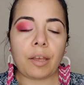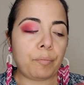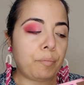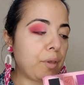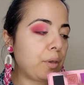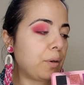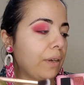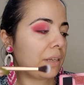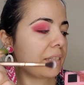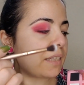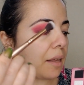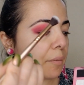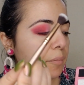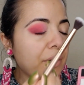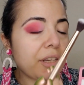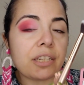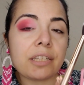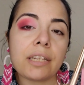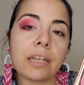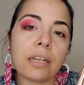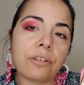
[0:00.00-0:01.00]
Beauties, I'm
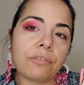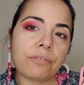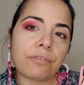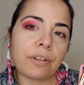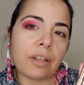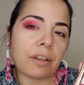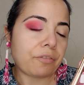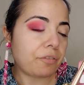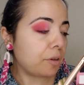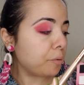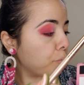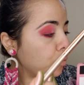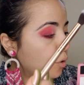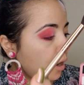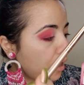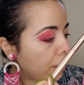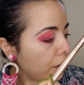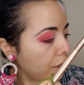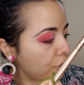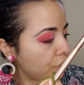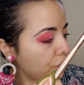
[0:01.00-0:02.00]
gonna take a fluffy
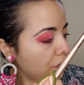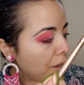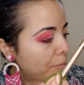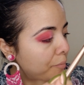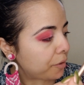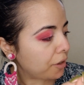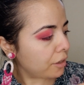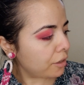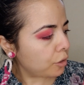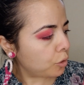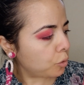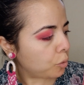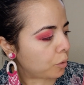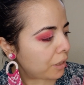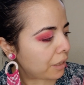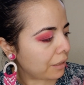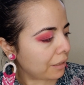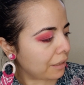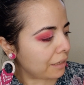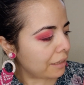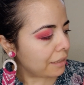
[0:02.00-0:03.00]
brush. I'm gonna
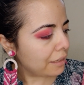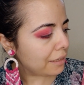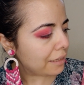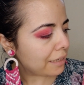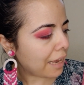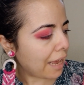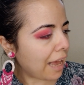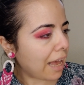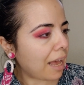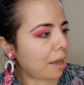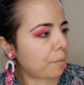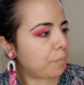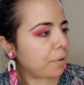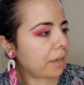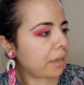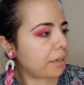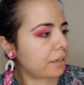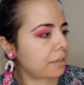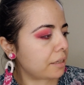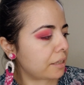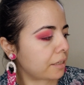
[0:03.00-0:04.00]
quickly dab
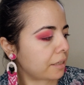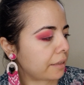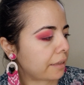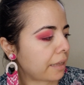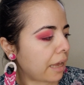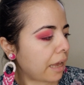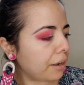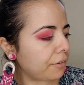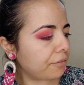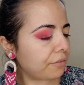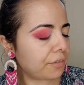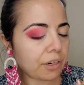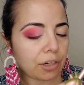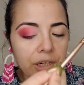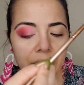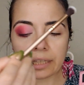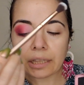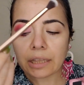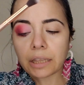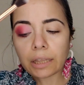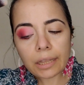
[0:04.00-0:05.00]
into that, very
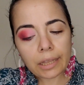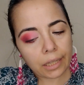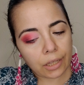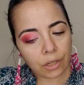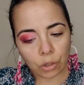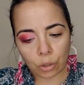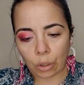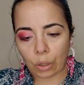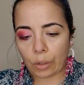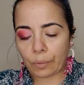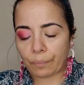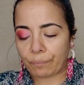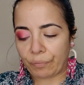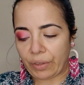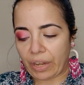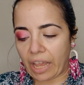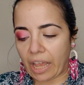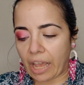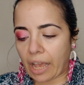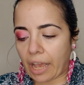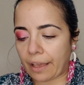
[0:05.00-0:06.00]
little.
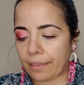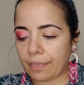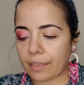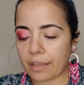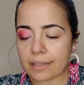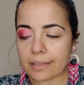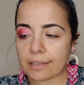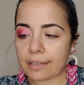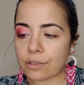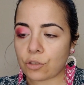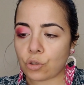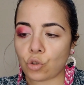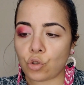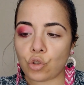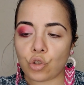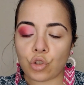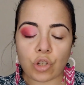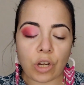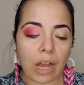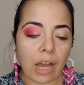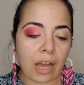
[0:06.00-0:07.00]
And this is
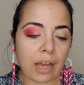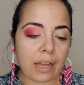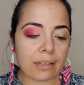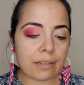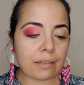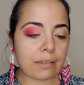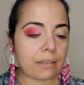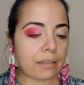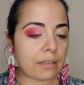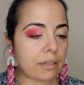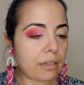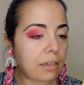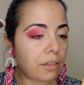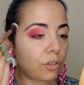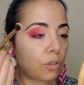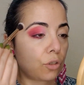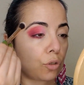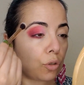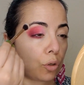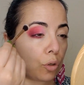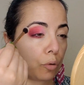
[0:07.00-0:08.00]
just
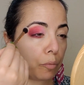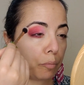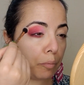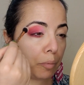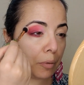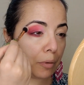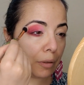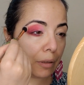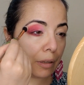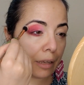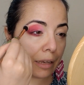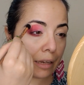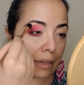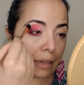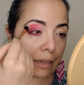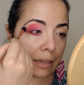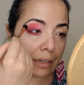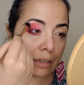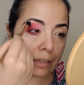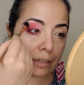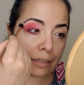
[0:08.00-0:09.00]
to
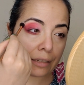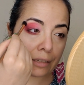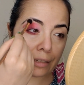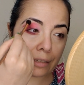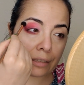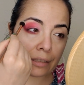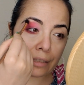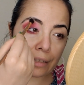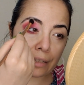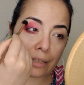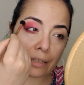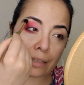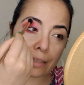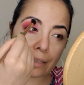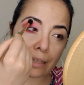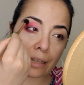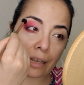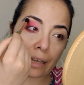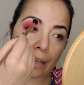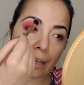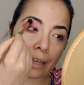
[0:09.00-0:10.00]
blend this
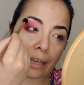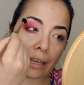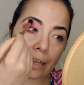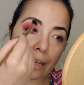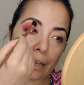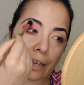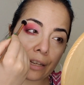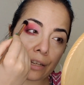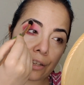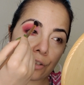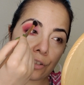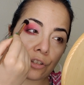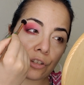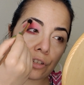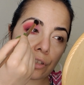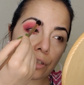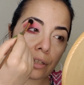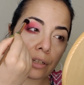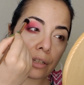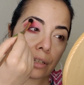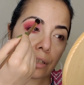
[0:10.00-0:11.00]
edge
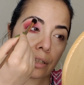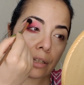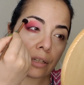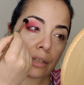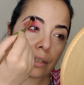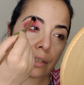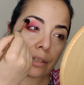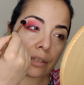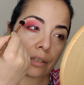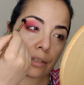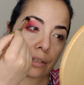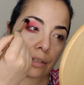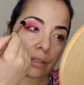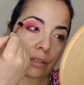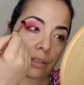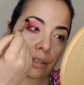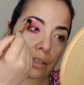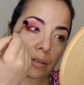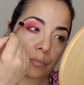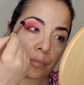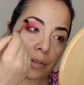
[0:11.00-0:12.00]

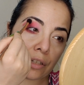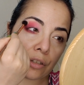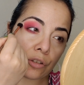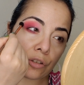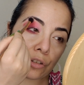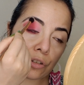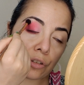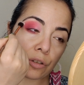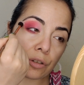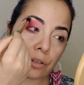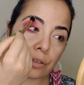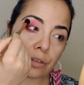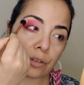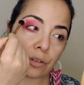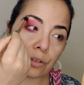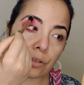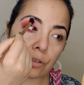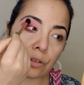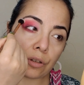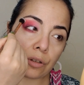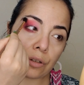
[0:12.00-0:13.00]
to make sure there are
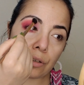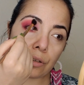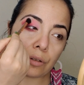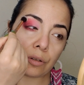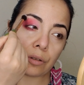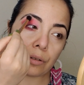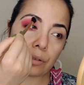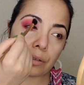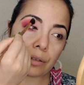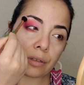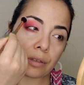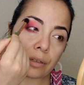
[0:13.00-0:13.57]
no